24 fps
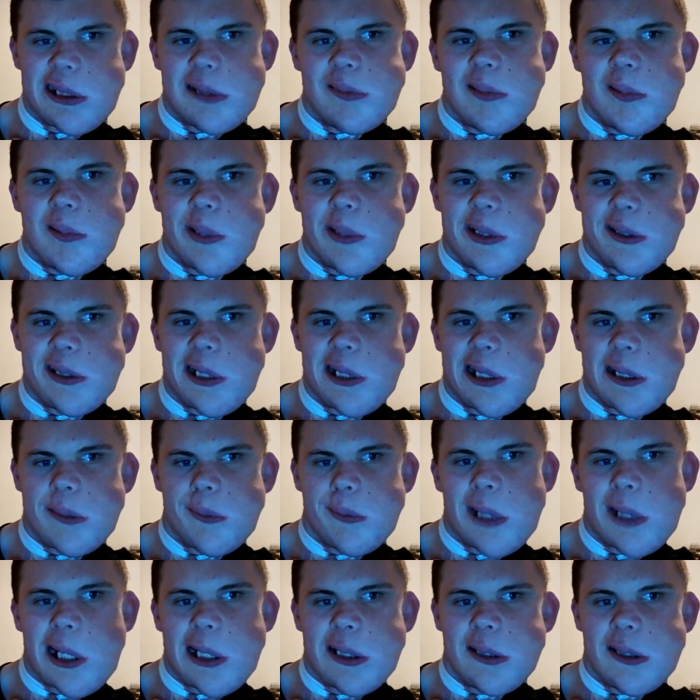for the next
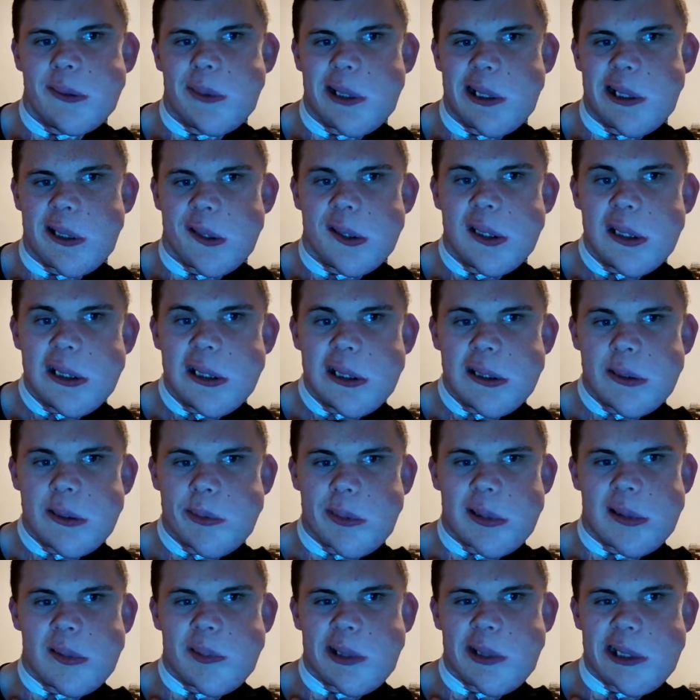Spider-Man
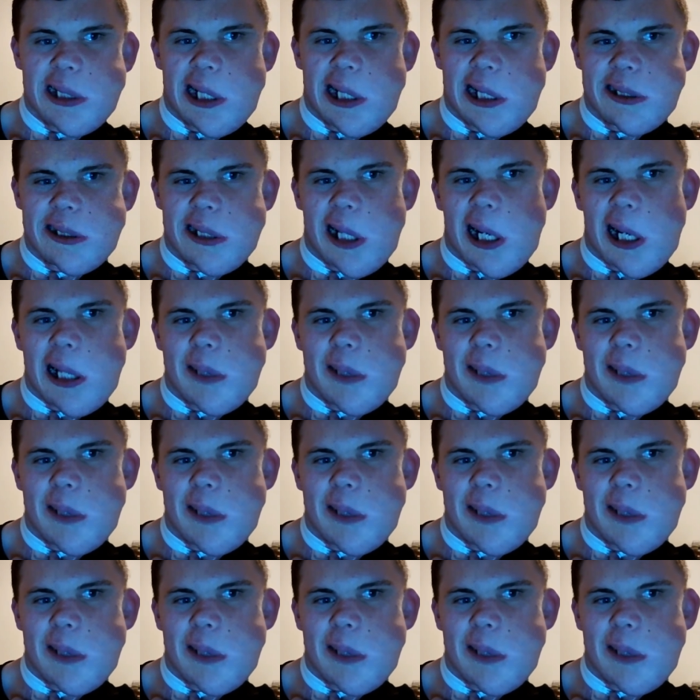movie, and I